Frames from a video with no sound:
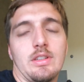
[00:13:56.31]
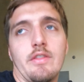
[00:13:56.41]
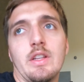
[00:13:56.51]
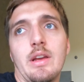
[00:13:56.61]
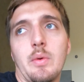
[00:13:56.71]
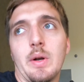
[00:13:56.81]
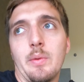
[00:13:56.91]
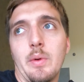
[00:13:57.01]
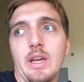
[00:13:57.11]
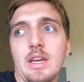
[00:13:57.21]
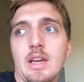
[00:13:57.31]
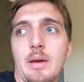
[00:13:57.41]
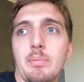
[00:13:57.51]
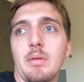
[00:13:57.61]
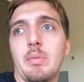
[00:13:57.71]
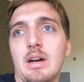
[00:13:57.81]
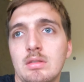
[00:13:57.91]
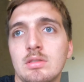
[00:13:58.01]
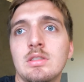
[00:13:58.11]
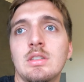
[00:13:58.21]
Every day we are waking up
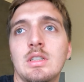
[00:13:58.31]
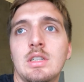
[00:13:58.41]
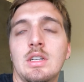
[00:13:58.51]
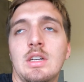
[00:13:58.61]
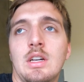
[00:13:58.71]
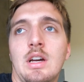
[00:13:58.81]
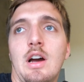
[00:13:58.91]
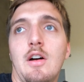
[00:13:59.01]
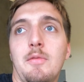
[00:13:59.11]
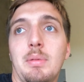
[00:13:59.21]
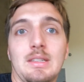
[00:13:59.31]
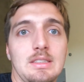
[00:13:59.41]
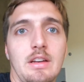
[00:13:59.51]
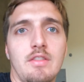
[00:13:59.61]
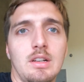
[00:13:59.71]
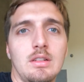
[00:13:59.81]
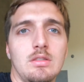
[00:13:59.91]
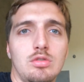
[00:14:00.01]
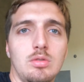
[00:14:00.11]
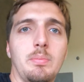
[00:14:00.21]
about half past seven
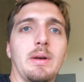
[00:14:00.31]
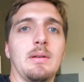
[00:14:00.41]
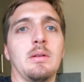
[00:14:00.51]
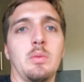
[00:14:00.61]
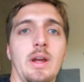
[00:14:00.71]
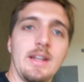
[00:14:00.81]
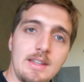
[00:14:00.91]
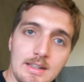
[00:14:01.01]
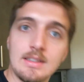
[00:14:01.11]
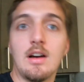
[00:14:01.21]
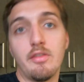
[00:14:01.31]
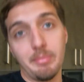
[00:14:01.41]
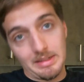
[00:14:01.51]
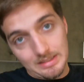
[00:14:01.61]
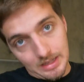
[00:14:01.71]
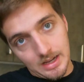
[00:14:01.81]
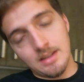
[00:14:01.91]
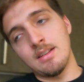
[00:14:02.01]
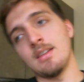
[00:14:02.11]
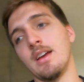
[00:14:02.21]
to be ready at half past
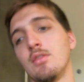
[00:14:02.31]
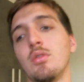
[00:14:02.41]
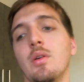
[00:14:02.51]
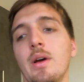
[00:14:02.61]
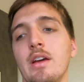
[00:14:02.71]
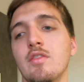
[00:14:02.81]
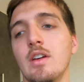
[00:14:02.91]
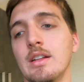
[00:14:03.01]
eight and to arrive